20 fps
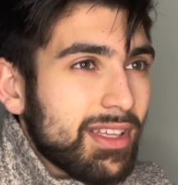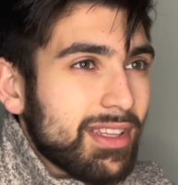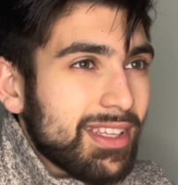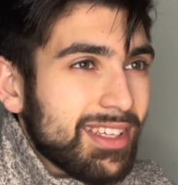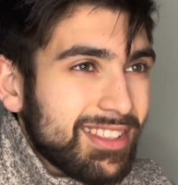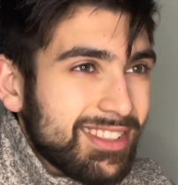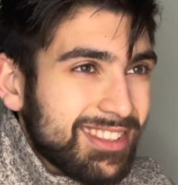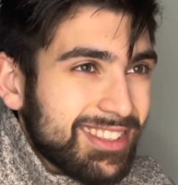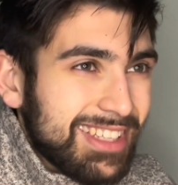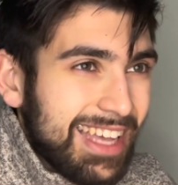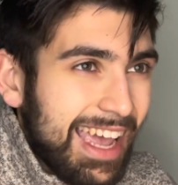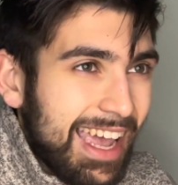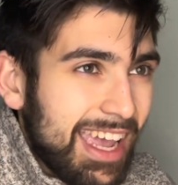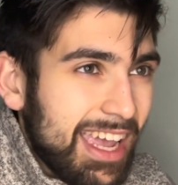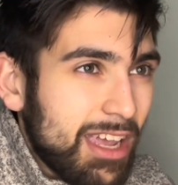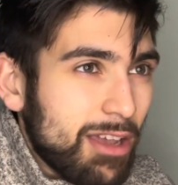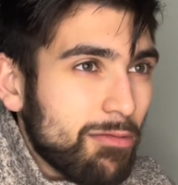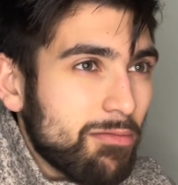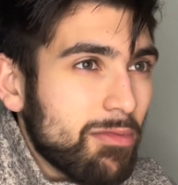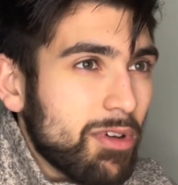the
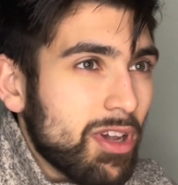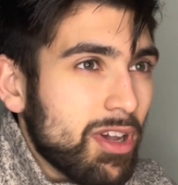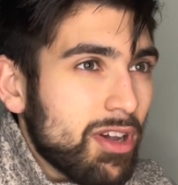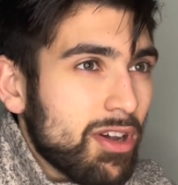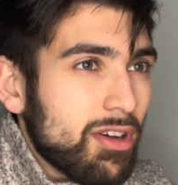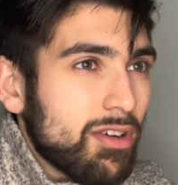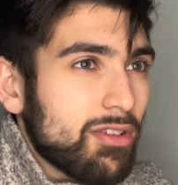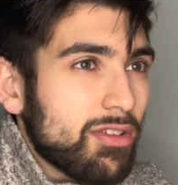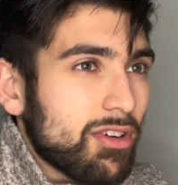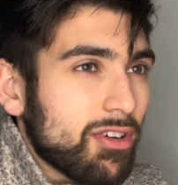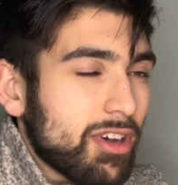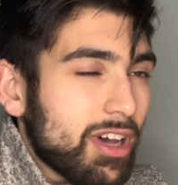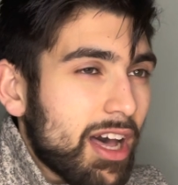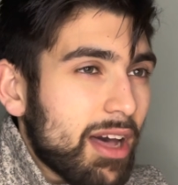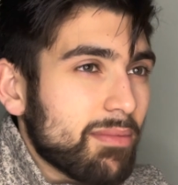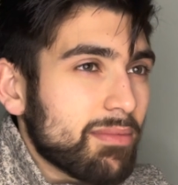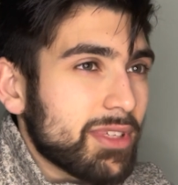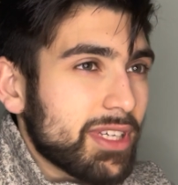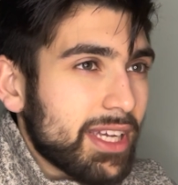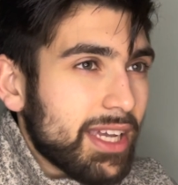same, will
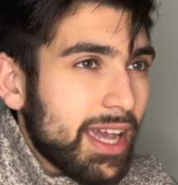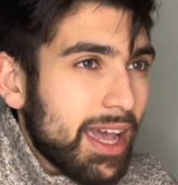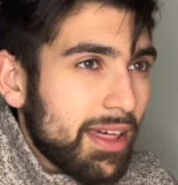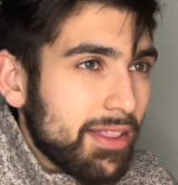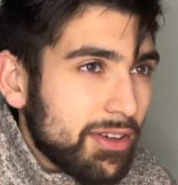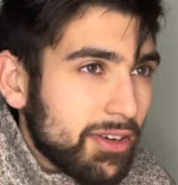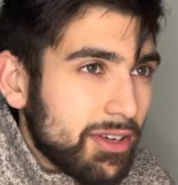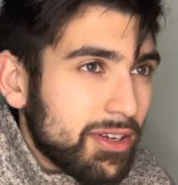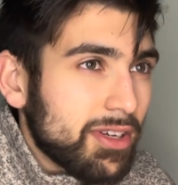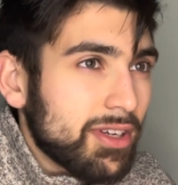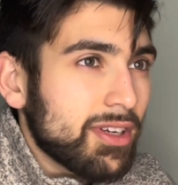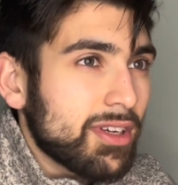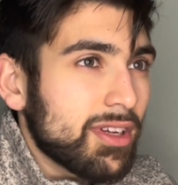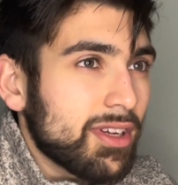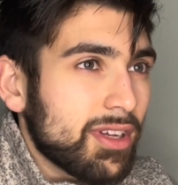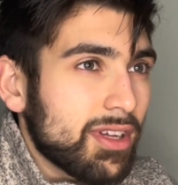come together.